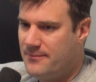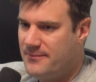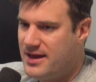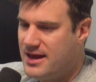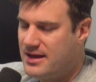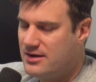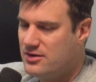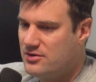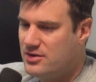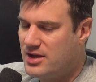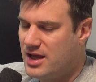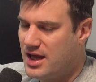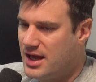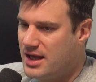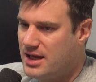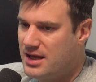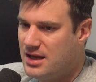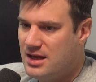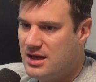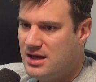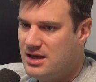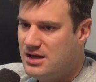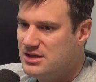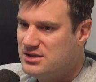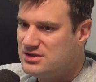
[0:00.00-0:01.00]
man, okay.
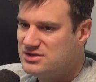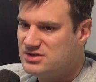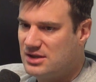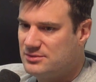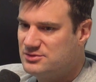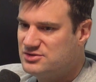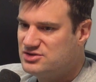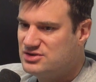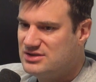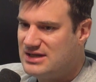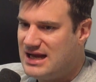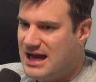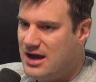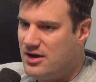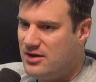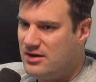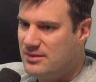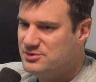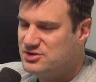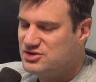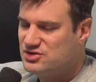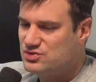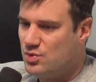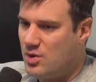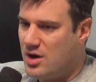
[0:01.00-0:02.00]
So I'm now
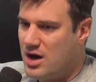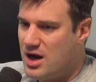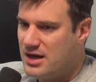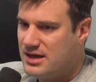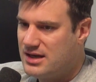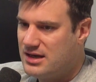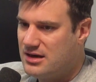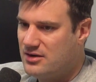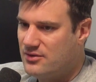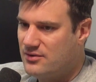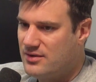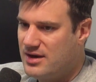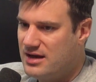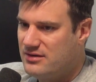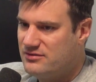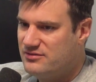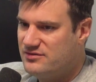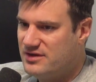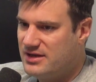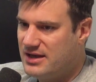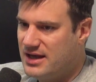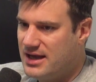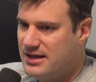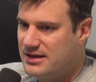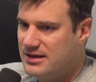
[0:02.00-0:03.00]
I'm just walking around
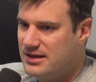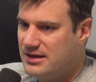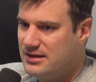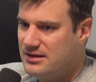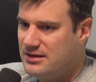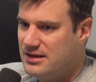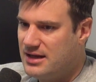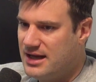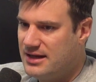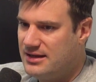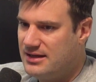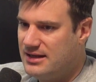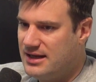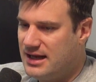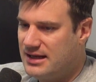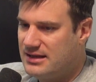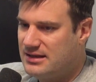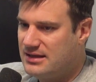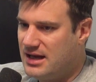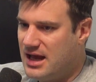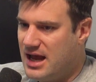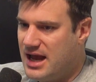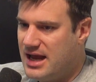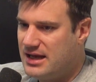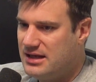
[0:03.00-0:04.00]
Vienna at, at
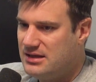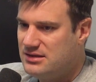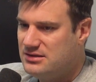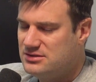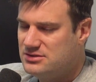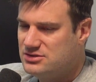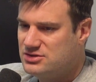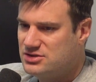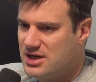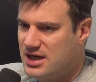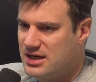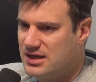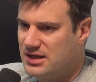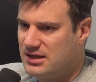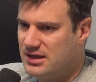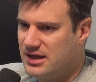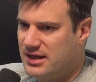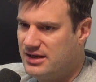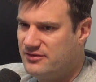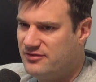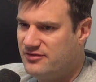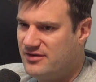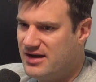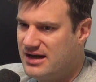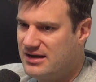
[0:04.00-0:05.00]
night trying to
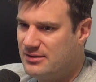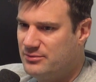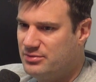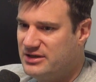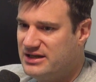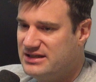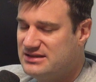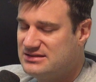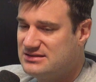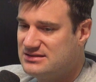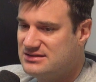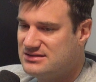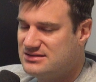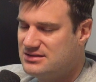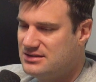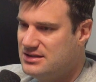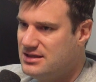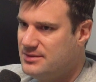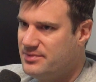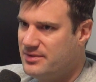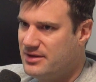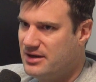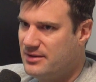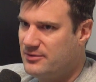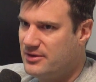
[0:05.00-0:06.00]
like find a place to
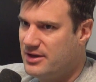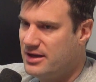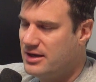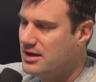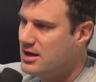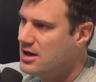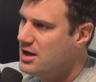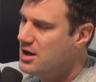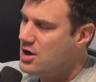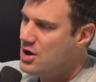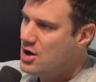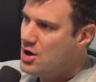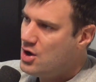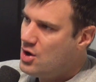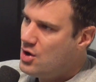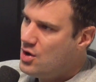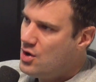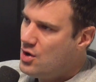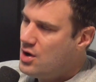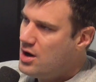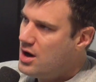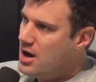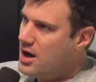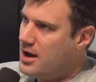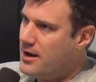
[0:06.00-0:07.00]
sleep. And I'm like,
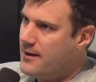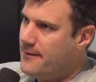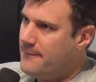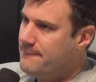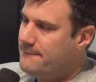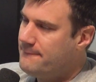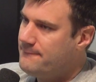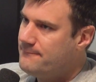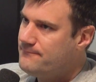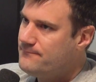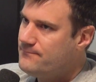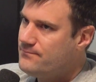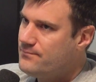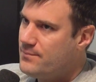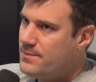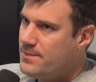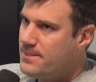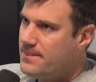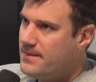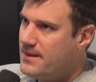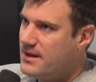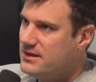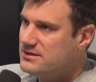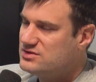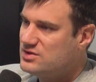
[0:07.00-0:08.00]
um,
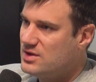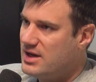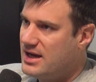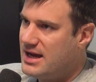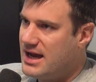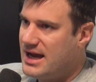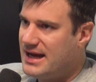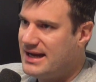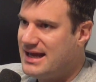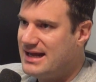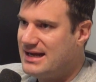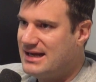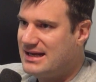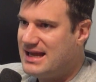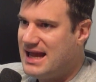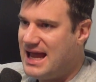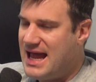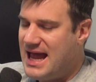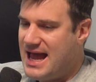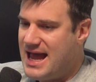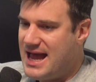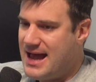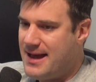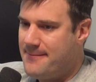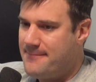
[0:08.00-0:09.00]
so I, I get a
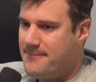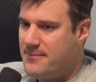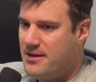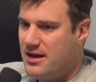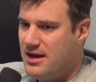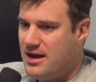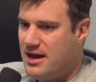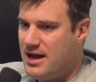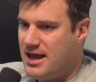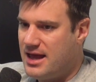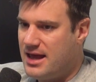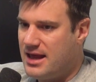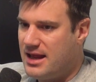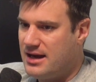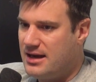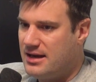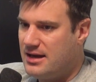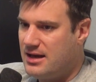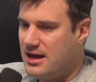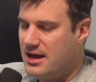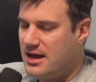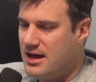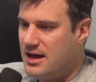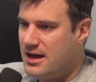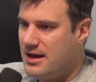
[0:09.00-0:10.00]
cab, and
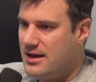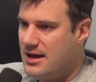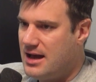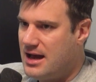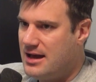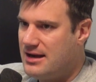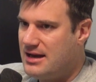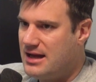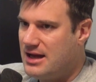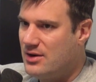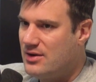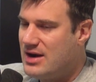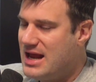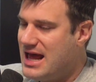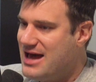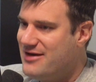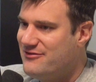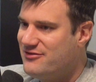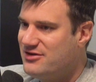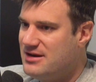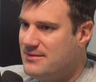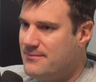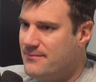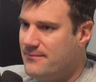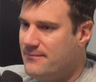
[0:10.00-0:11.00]
uh, I don't have
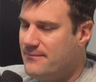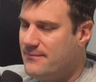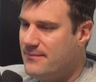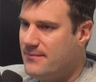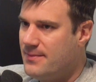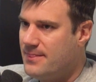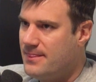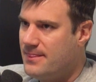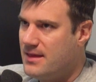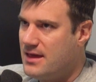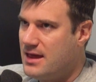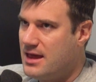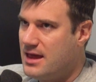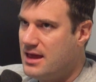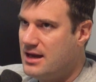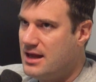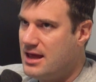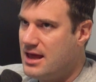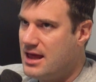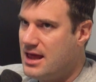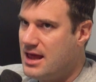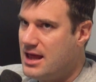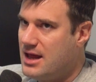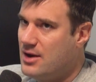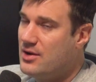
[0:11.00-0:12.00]
any, and
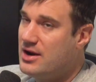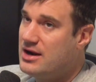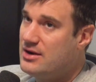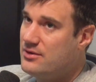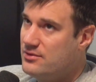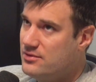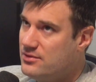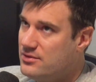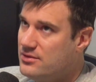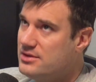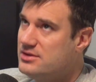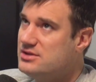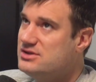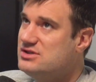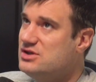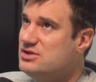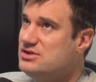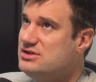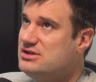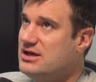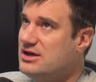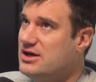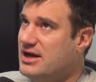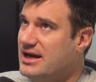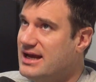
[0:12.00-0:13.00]
wait, so,
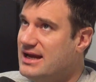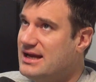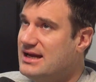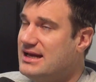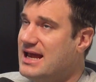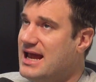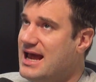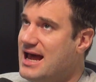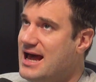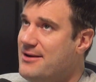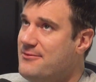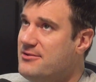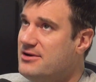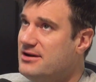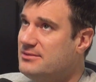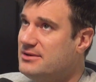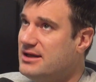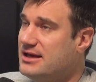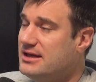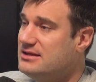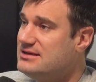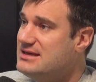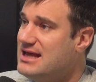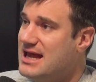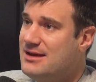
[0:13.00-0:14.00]
yeah, I get a cab, and I'm
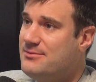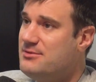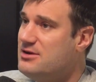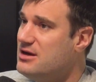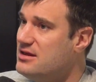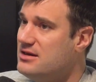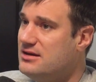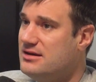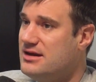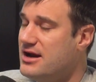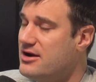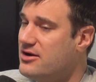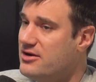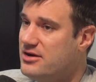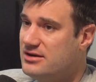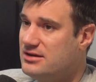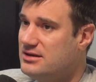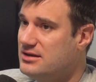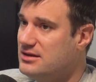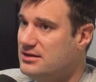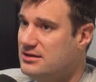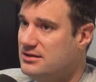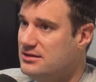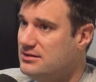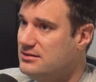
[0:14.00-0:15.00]
like, "Take me to the, near,
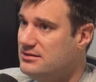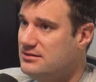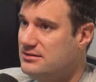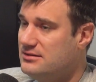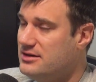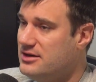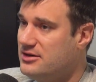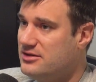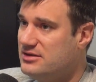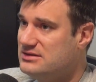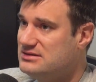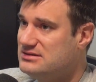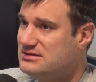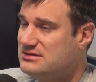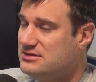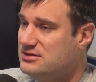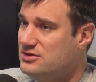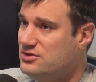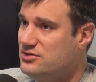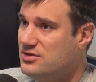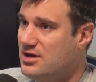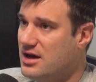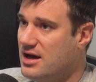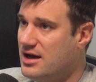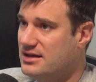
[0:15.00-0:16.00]
the nearest
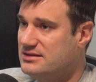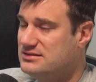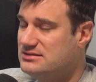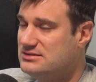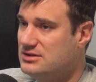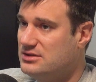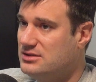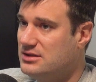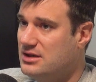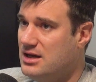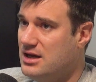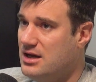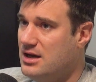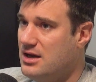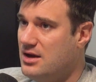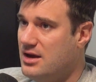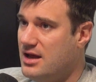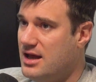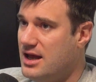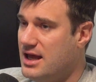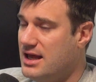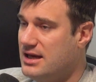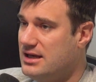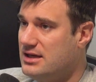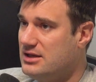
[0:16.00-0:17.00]
youth hostel."
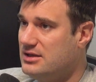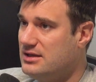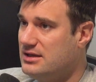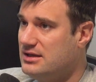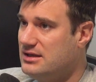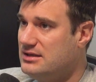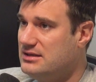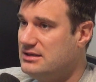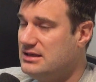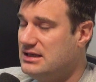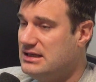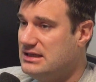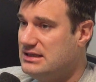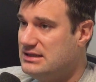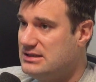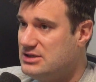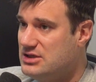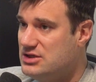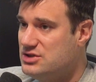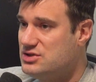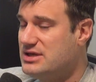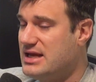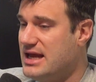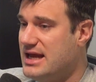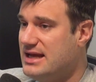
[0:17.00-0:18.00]
And he, he,
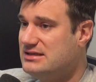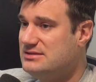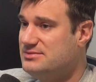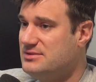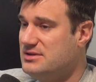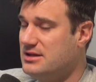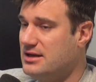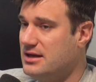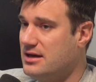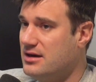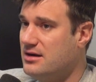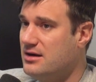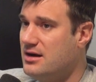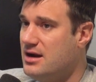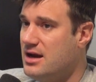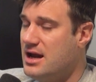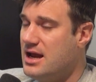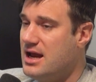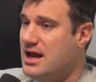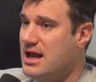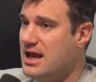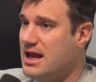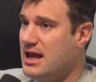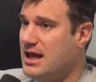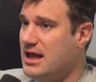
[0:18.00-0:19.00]
he takes me there,
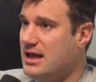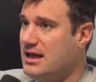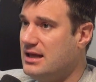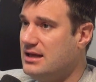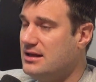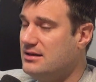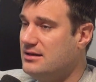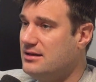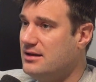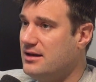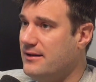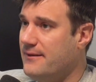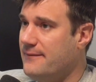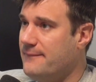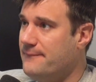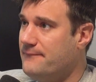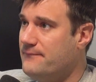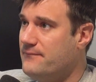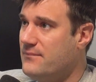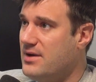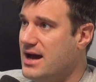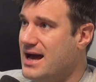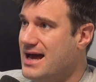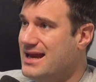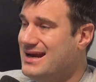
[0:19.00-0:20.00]
and
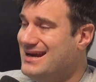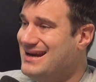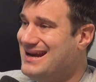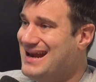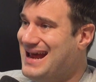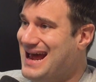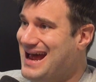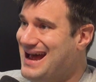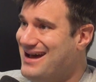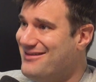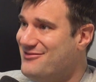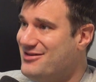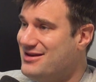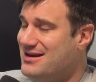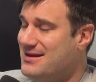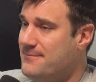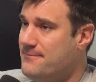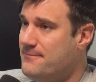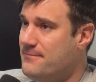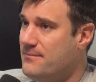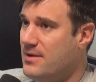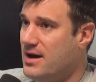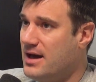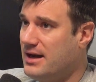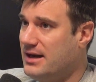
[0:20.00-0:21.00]
um, I didn't have any
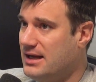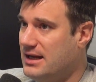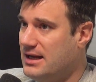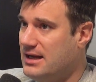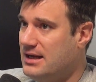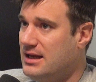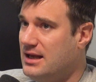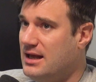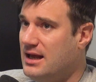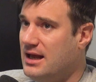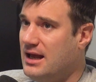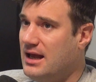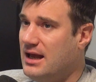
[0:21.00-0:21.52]
money